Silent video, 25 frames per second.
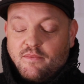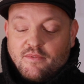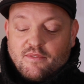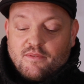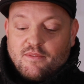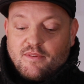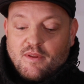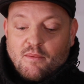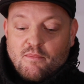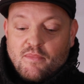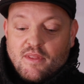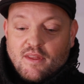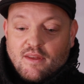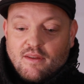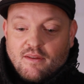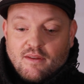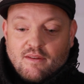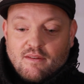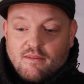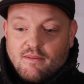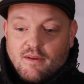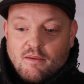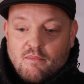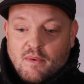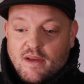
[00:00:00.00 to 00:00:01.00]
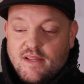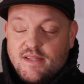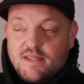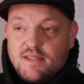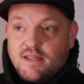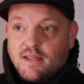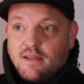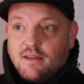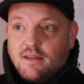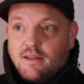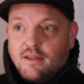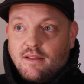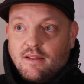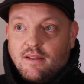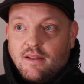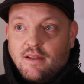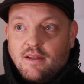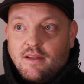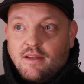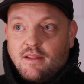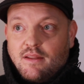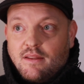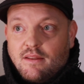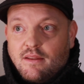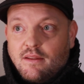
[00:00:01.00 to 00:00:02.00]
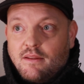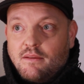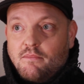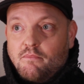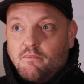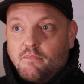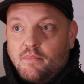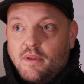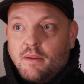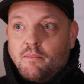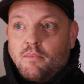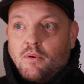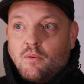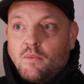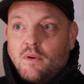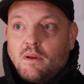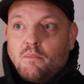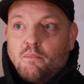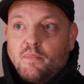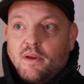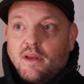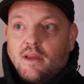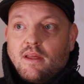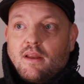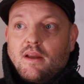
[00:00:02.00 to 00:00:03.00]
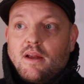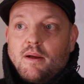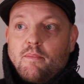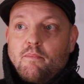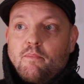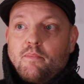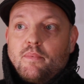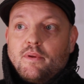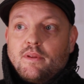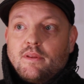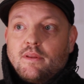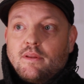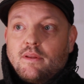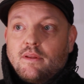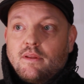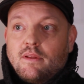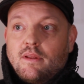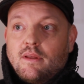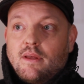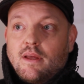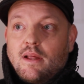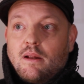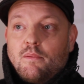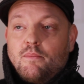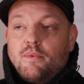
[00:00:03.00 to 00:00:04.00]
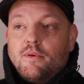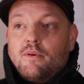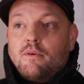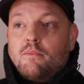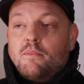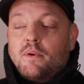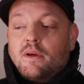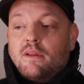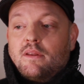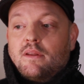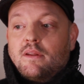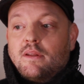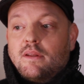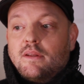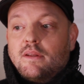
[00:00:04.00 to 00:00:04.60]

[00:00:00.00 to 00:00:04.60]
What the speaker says: something amazing, people will pick it up and help you. But